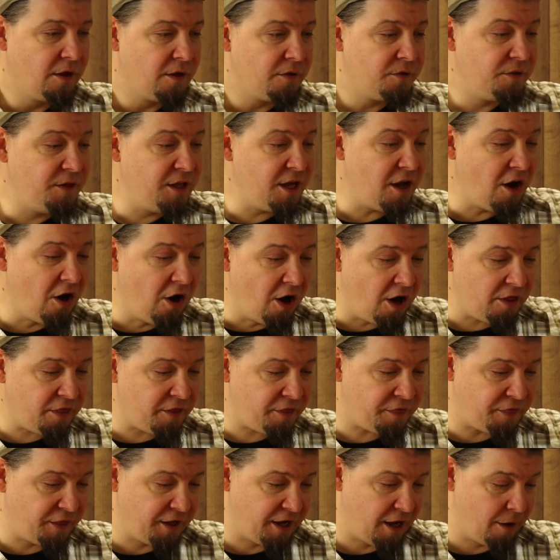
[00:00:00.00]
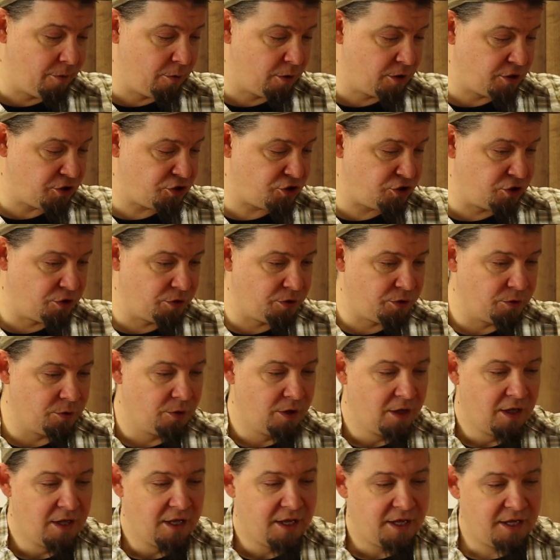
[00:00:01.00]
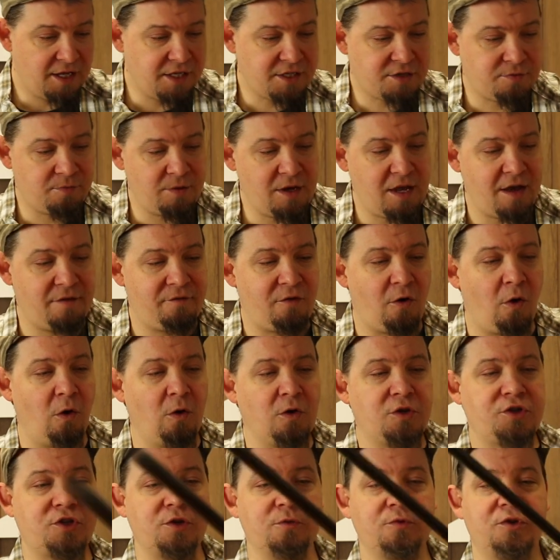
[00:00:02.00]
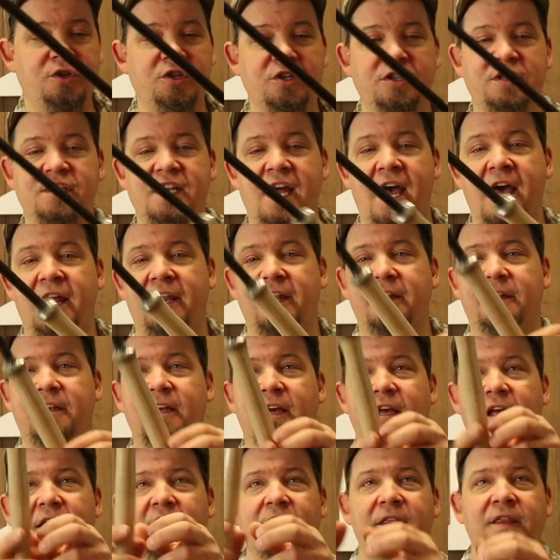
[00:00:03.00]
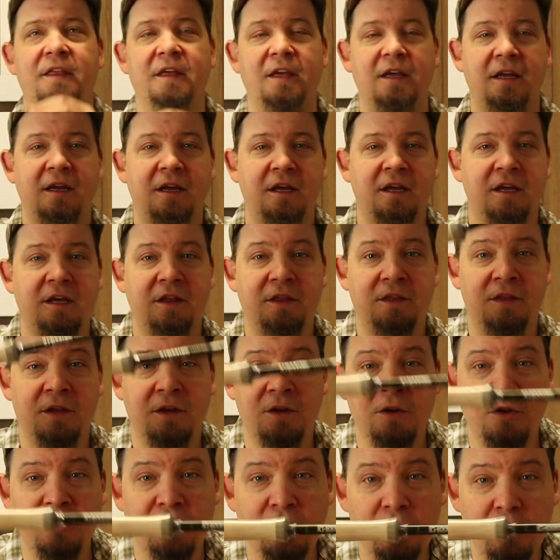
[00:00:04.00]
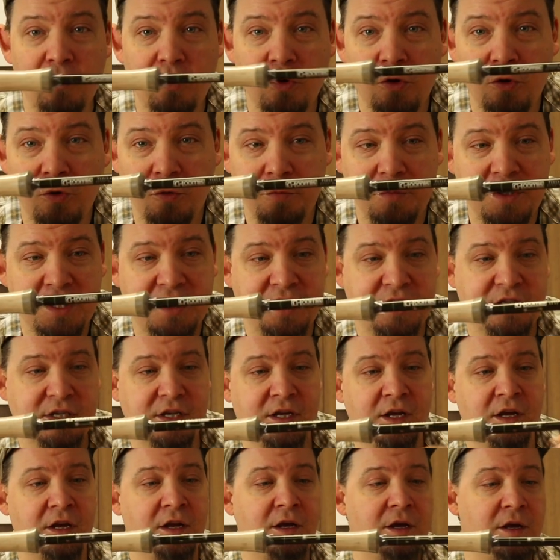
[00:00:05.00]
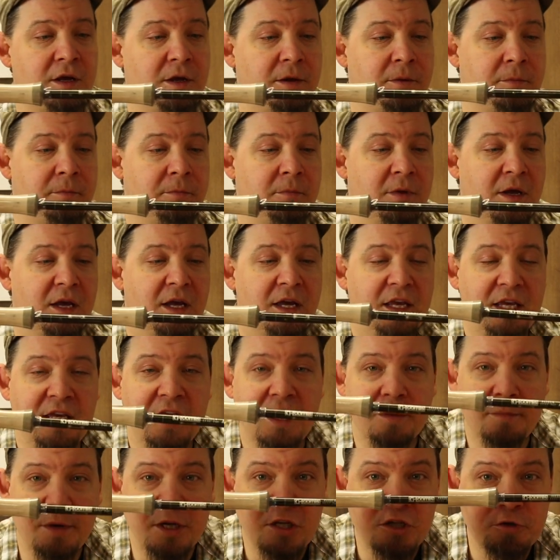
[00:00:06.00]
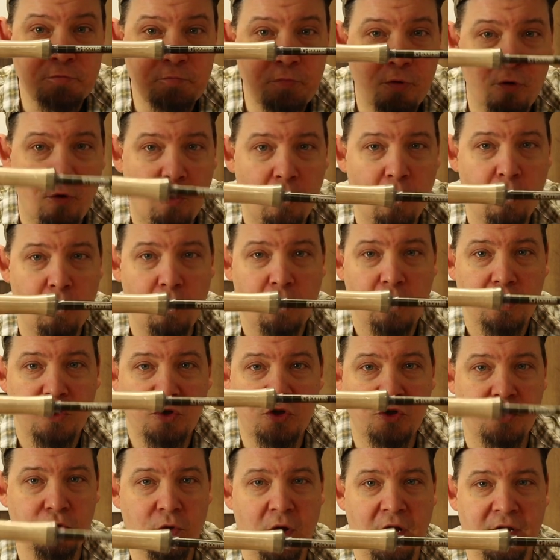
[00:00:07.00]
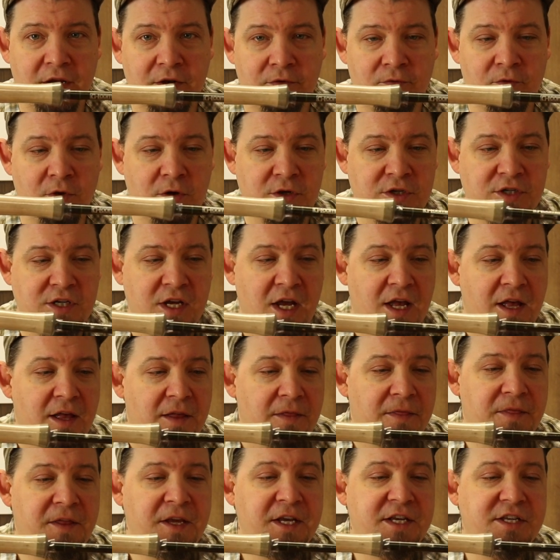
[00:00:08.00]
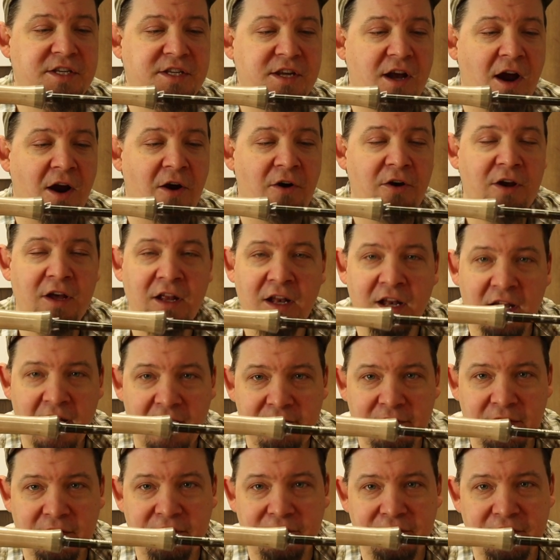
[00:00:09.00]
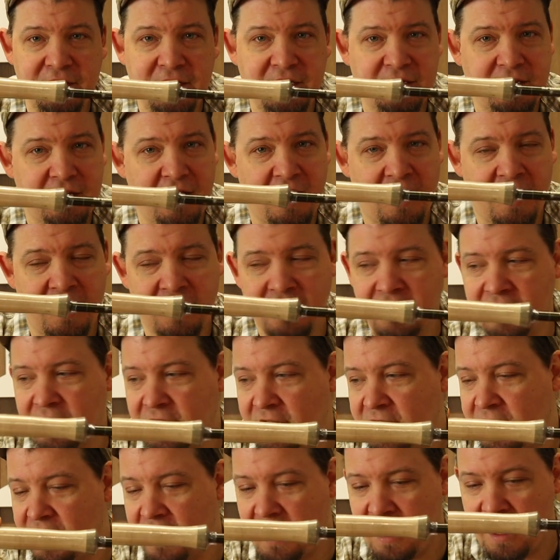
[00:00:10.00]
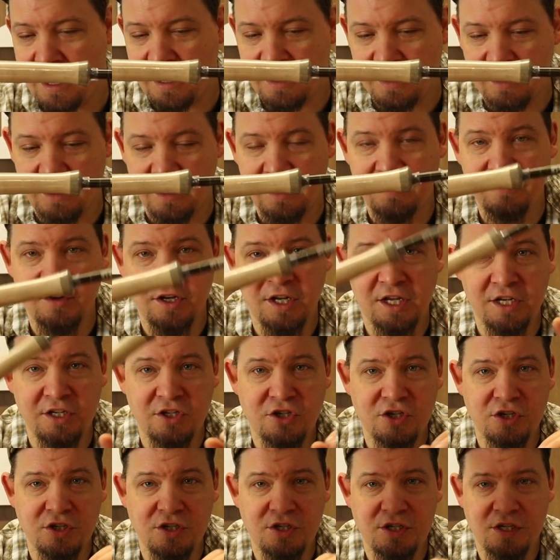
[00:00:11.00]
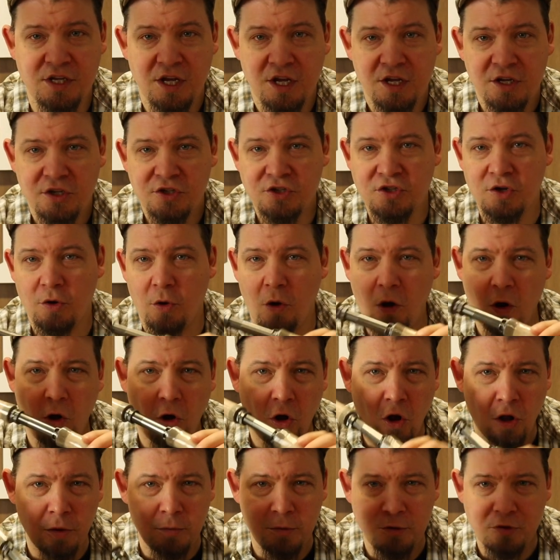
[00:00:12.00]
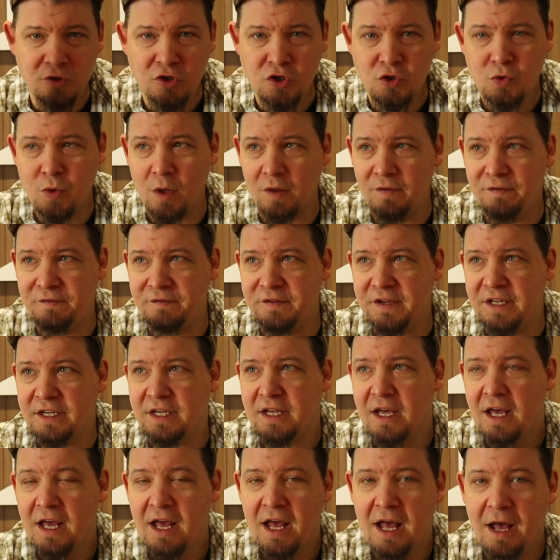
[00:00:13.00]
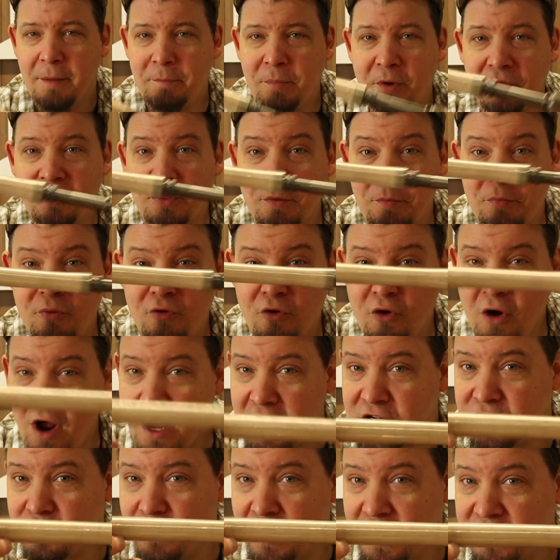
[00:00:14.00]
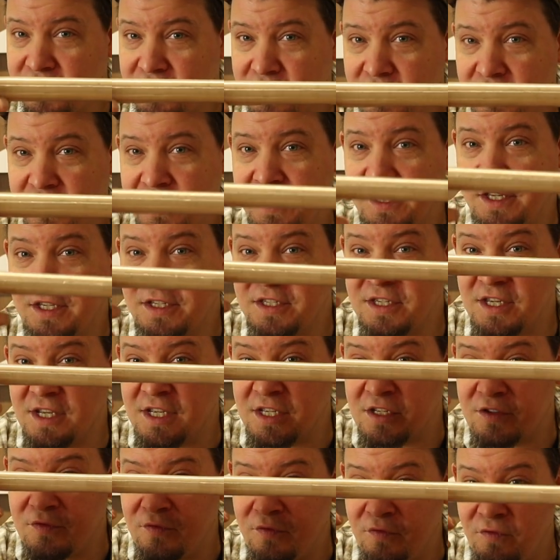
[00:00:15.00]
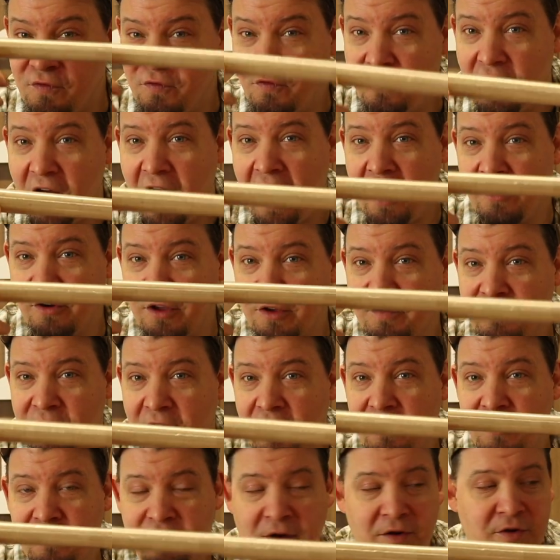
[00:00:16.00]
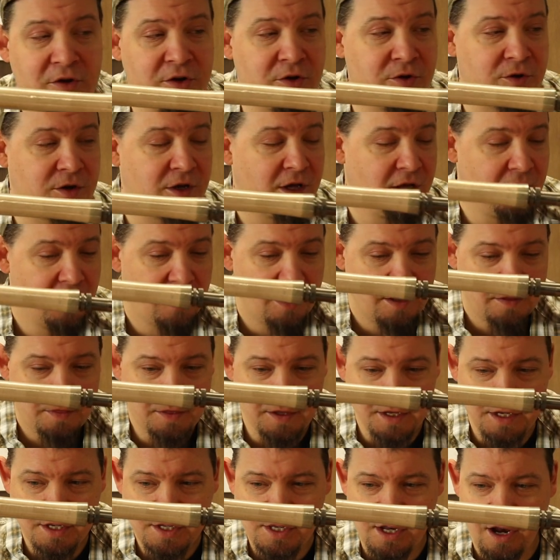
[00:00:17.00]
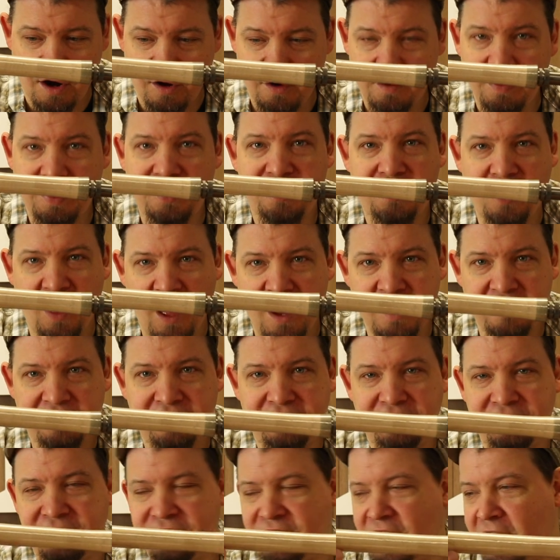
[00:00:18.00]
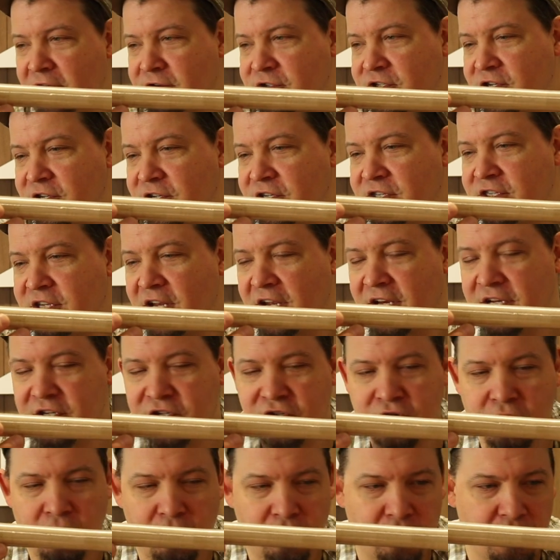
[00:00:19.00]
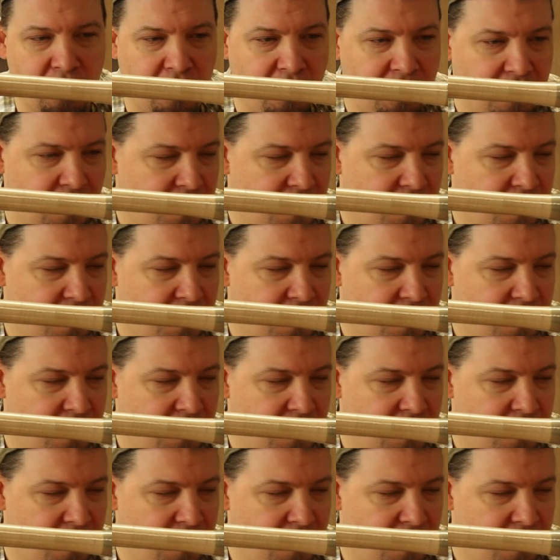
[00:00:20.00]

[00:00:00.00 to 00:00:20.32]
The other thing I want to show you is we have also just added the new Lumis EMX Pro two-handed rods. These are 11 feet and 11 inches, so almost 12 feet, but the price range on these is very, very, very good. These are 5,000 Danish kroner,